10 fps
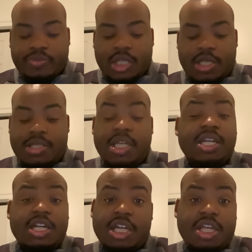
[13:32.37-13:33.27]
Because
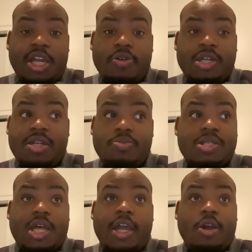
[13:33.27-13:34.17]
Nina didn't care. Nina
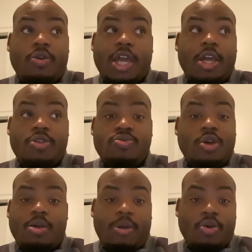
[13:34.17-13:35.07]
was like, okay, you
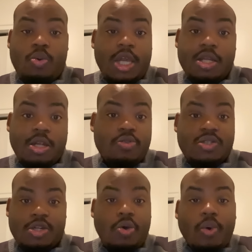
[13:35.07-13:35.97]
talking about quitting? There's
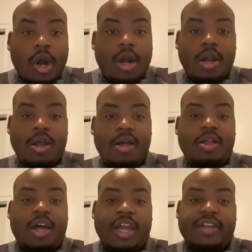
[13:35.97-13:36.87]
the door.
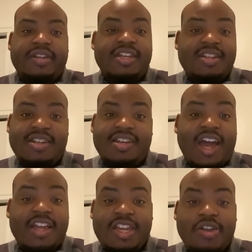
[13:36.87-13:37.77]
Hey, Nina did
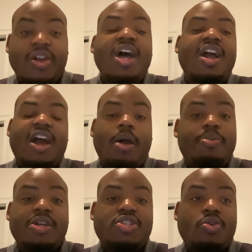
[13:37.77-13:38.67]
not care. I'm
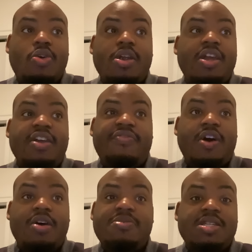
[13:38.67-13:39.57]
pretty sure if
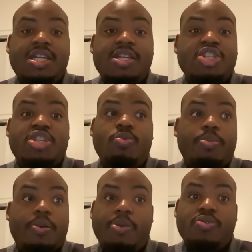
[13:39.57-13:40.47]
up to Nina, she will
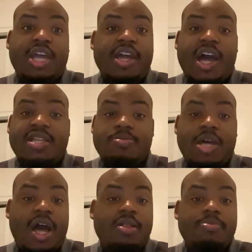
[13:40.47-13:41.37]
promote that gossip
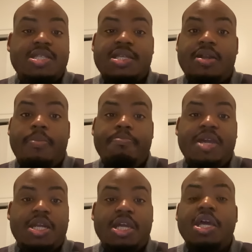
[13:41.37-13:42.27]
columnist in a
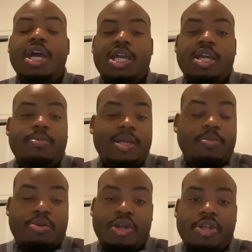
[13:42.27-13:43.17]
minute. He'll be the
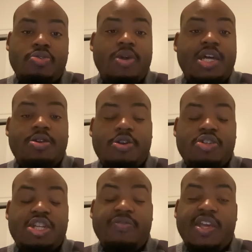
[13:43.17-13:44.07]
brand new
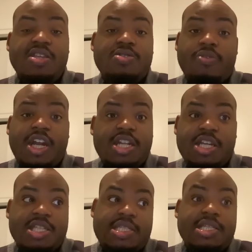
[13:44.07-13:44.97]
editor-in-chief. He's already
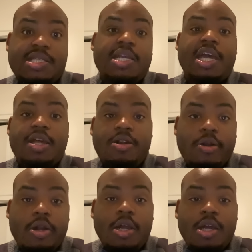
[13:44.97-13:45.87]
the assistant
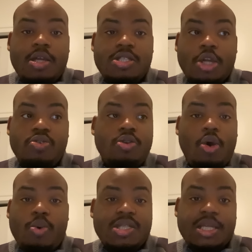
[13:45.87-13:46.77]
editor. So you know
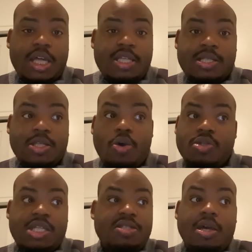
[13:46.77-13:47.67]
once Alexis
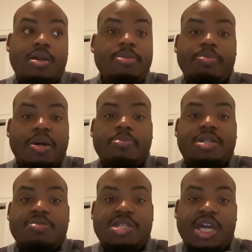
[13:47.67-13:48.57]
goes, he's going to be bumped
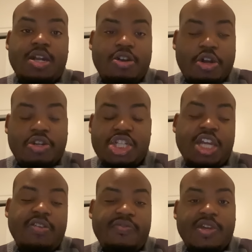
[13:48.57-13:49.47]
up to
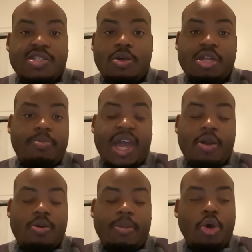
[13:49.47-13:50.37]
editor-in-chief. It's only a
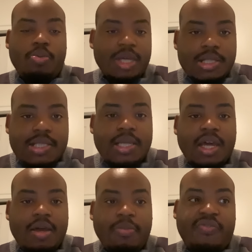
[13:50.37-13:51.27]
matter of moments
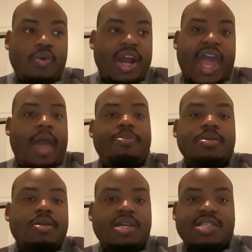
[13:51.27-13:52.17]
before it
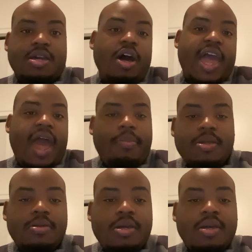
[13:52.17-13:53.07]
happened. It's going to happen.